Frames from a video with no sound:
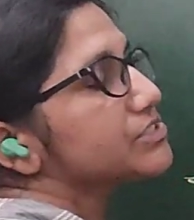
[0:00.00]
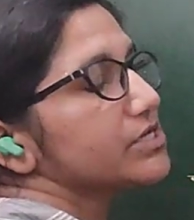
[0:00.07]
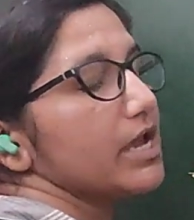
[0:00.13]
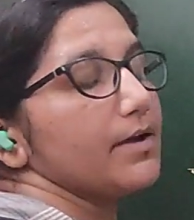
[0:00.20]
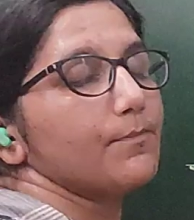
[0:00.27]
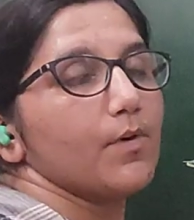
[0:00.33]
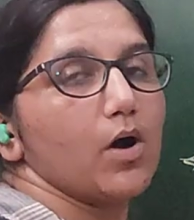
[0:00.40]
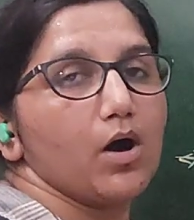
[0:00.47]

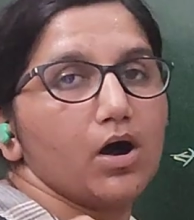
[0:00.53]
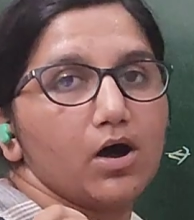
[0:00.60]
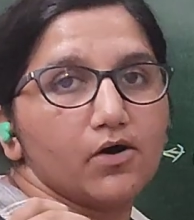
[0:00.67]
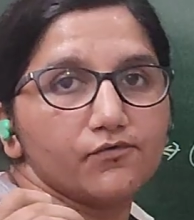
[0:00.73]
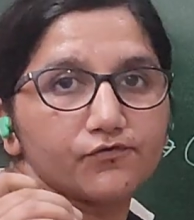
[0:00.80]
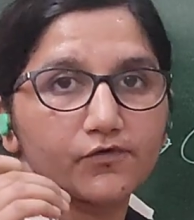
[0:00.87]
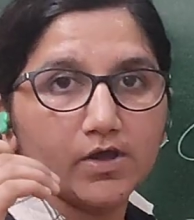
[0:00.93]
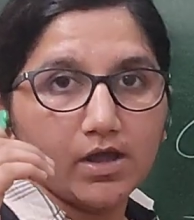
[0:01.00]
step
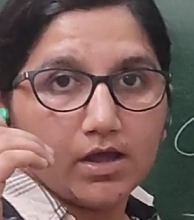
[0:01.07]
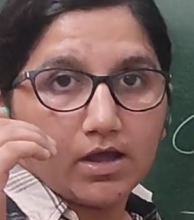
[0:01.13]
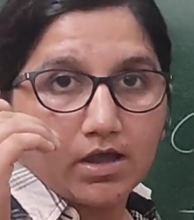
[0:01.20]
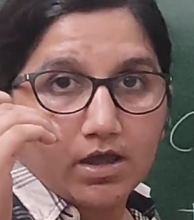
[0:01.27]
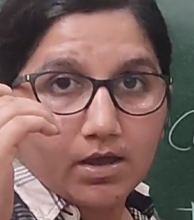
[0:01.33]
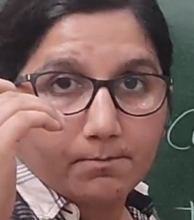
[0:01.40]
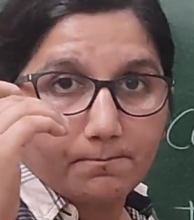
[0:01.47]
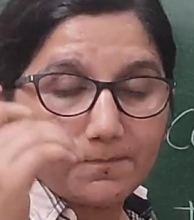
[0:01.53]
of
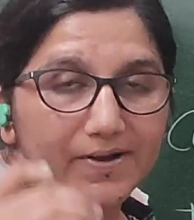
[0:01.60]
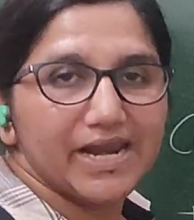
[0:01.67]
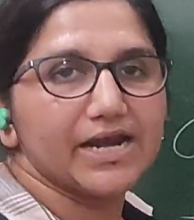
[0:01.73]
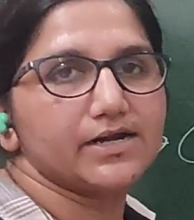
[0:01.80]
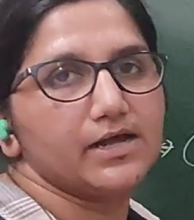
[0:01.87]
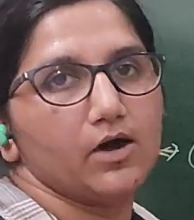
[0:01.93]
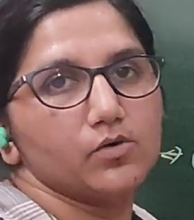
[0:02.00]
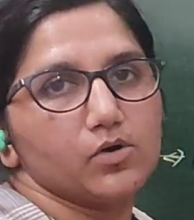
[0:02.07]

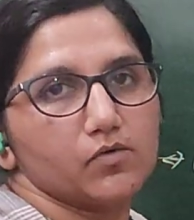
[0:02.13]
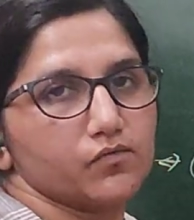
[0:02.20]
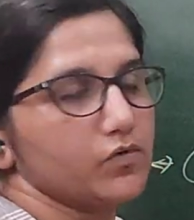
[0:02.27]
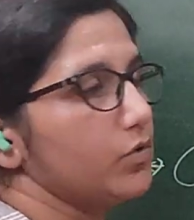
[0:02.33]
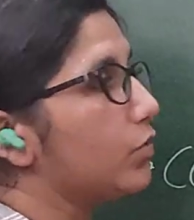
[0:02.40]
breakdown of